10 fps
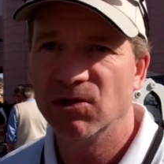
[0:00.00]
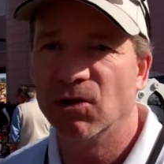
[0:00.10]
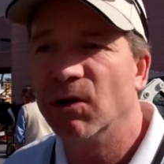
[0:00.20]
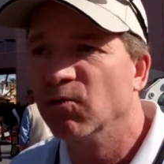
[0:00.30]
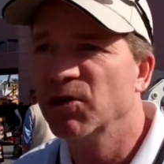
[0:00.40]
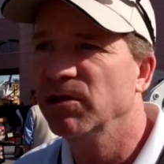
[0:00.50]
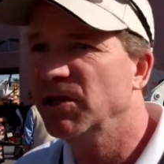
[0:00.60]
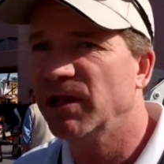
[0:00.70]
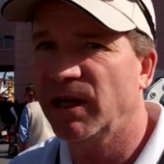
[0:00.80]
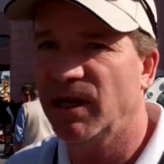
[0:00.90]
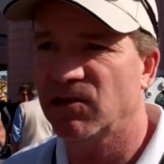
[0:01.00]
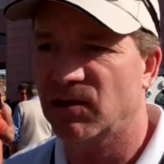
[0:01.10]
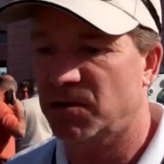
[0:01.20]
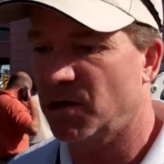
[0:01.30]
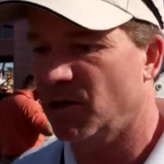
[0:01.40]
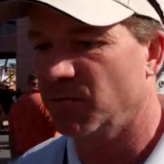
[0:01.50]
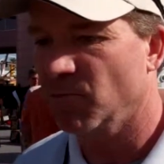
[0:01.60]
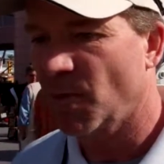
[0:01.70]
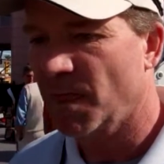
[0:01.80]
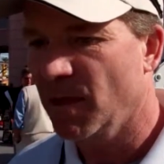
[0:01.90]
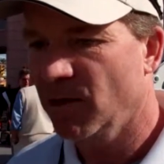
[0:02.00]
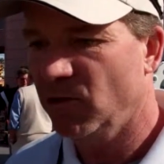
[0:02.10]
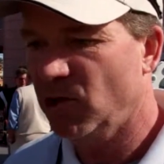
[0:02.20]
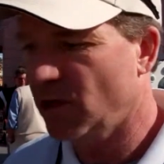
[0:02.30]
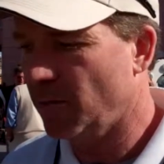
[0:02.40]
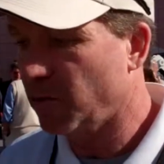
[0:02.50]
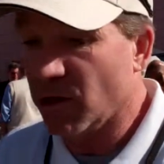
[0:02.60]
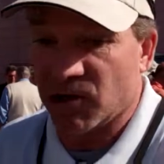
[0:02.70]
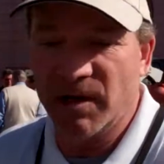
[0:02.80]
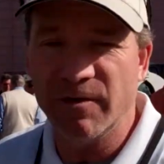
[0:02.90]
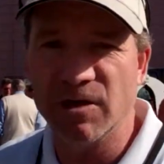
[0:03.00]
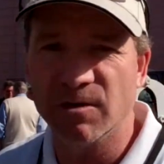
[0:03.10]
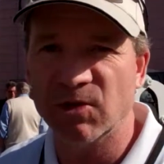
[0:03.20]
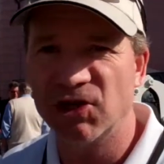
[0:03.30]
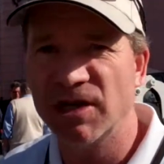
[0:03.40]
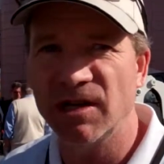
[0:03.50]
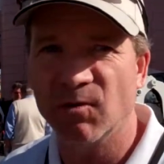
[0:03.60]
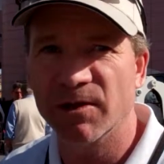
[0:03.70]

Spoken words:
So it really enhances the productivity of the machine,